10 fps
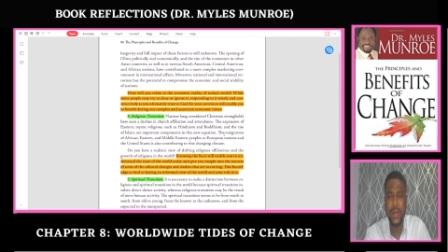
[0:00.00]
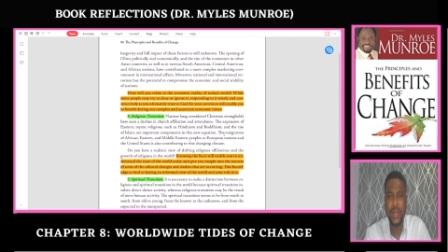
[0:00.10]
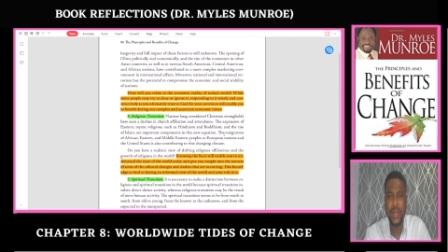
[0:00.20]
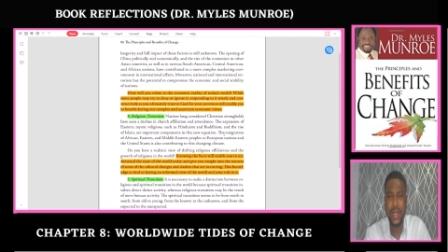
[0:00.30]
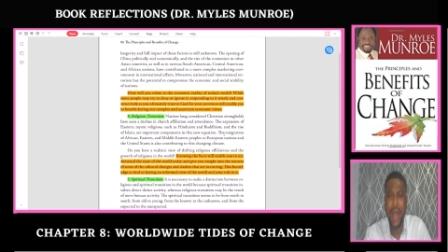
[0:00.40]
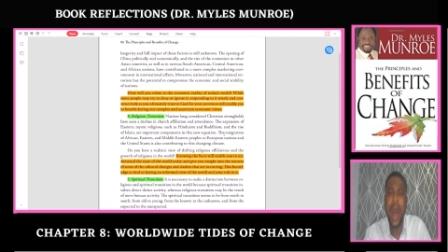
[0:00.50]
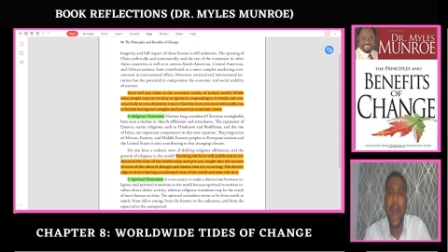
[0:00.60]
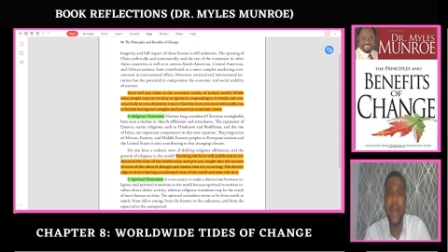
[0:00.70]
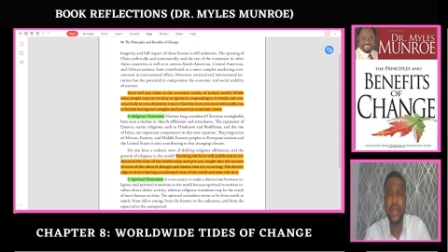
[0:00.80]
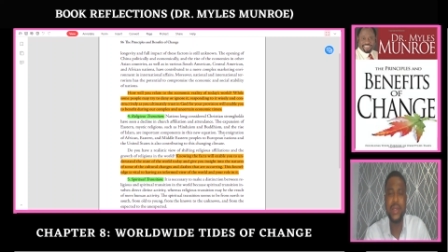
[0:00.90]
that
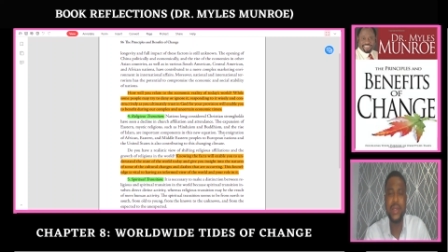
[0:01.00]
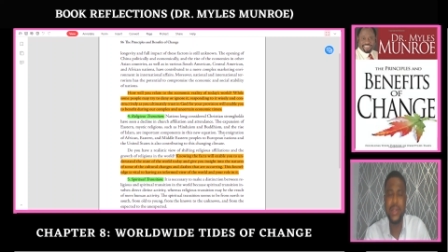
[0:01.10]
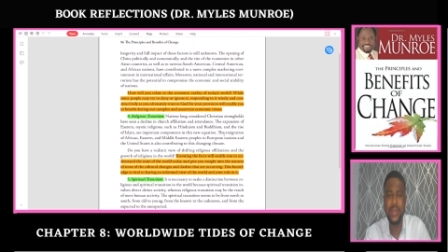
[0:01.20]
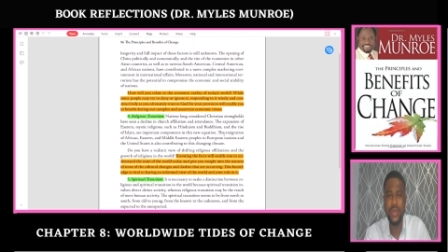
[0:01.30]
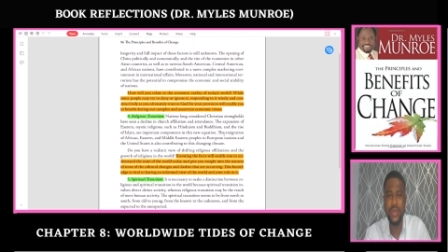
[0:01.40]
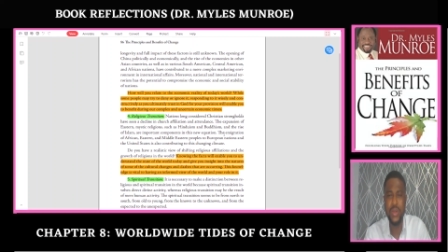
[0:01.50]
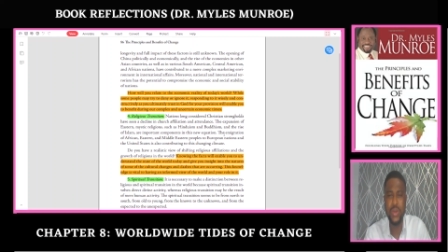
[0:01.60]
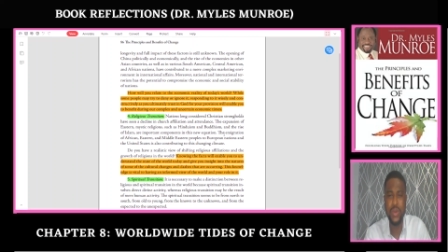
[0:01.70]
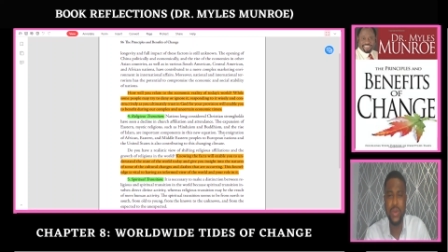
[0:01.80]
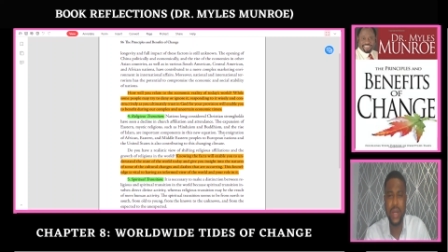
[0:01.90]
others, you
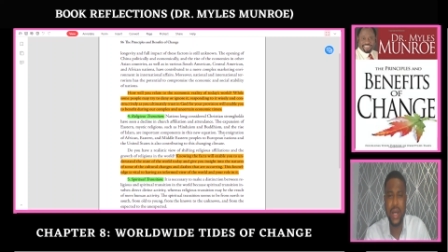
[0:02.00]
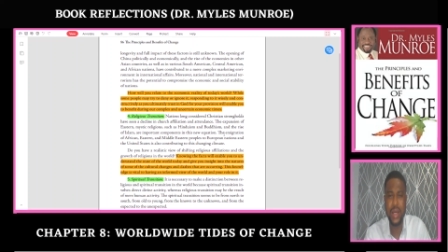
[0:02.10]
know, uh,